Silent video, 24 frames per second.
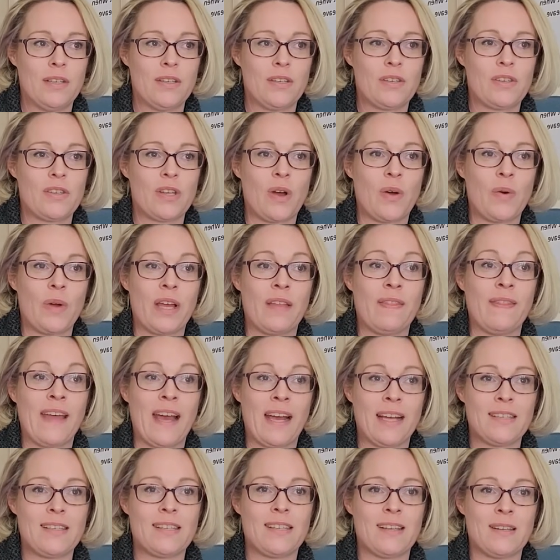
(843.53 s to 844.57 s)
So in
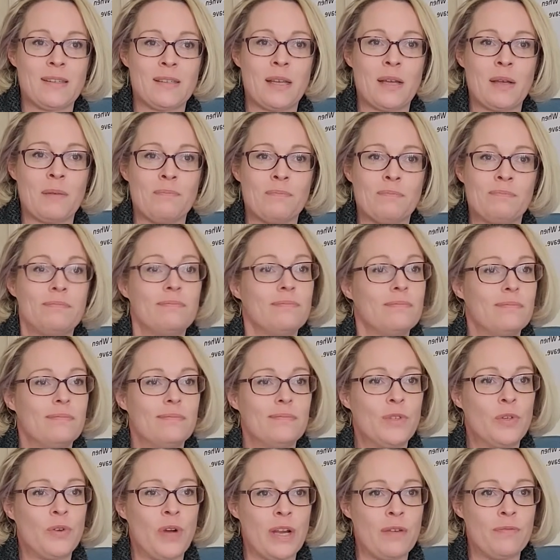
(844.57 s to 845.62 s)
that sense, I'm
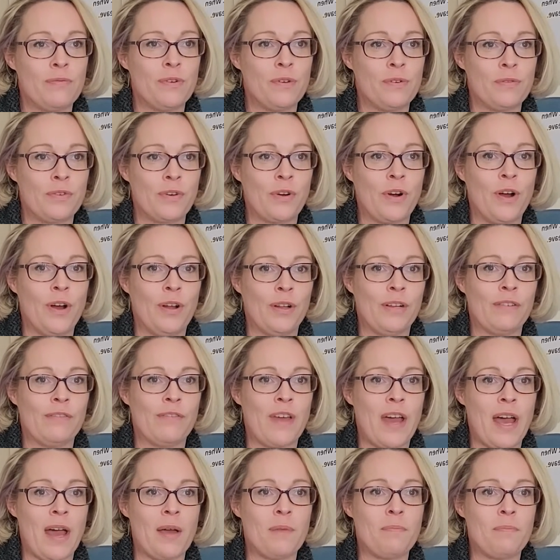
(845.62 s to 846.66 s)
grateful for all of
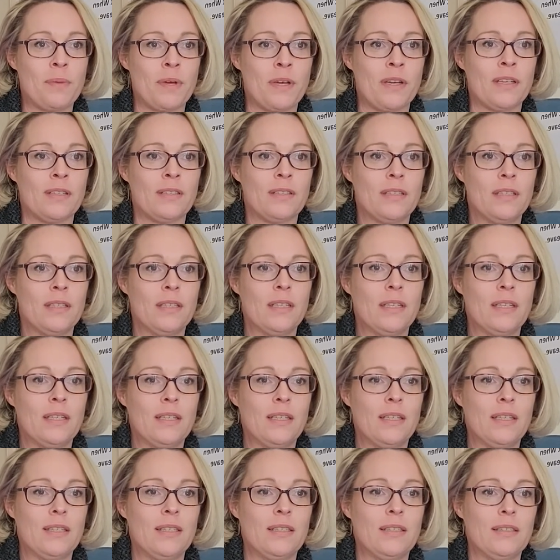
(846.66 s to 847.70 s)
that, but mm-hmm.
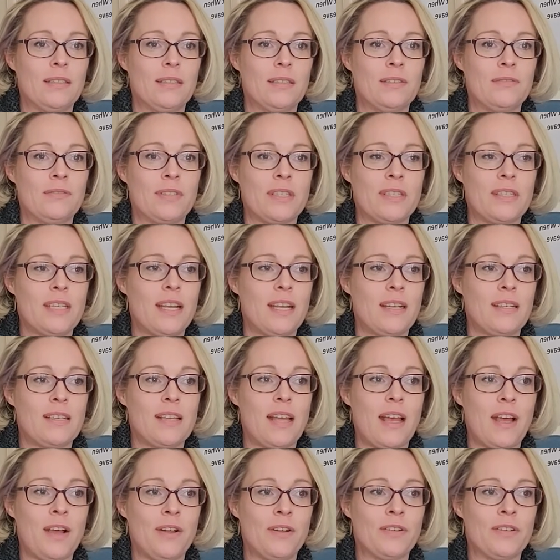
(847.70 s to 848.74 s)
if it takes
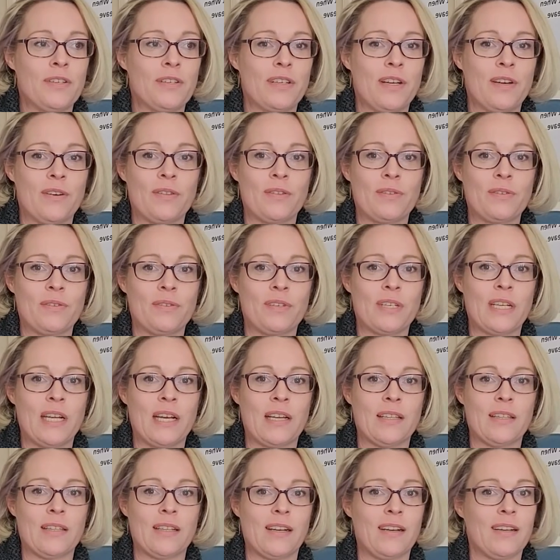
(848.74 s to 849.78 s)
hell to go through to
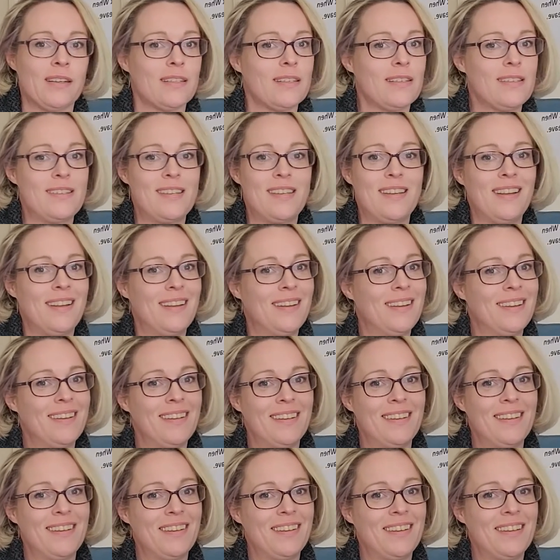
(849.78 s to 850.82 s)
get there,
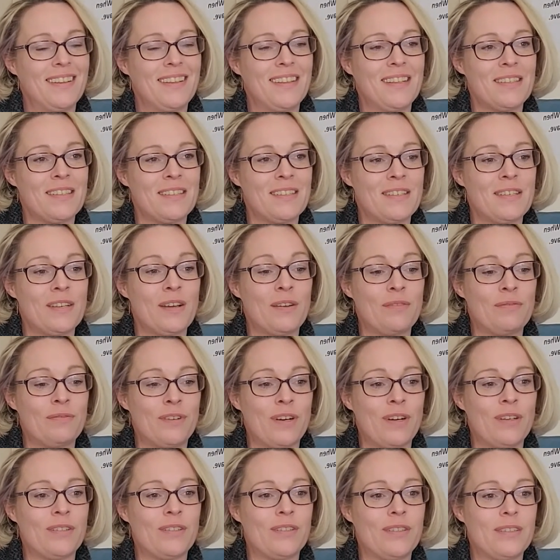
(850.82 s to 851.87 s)
that's a tough
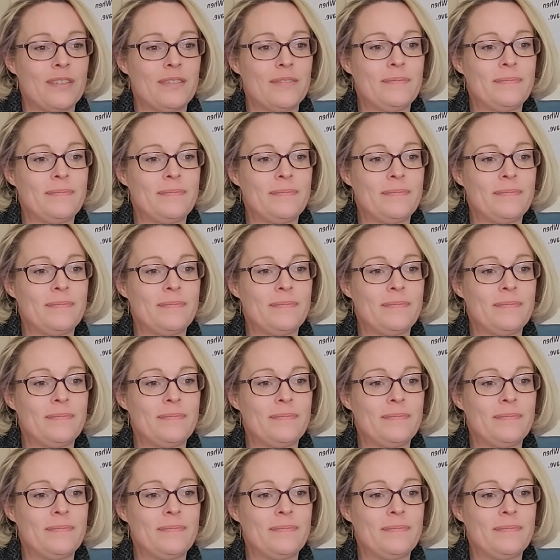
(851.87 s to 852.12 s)
road.